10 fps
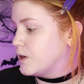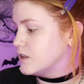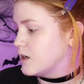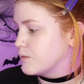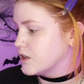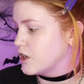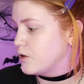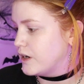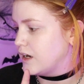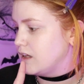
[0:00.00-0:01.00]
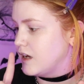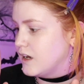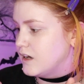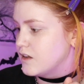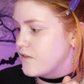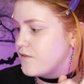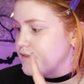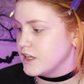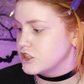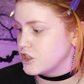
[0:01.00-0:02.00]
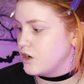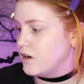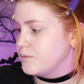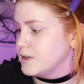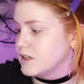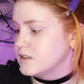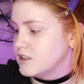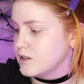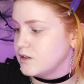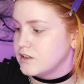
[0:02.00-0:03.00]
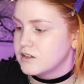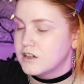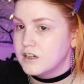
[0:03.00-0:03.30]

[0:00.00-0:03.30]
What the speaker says: But I'm gonna go ahead and finish off because there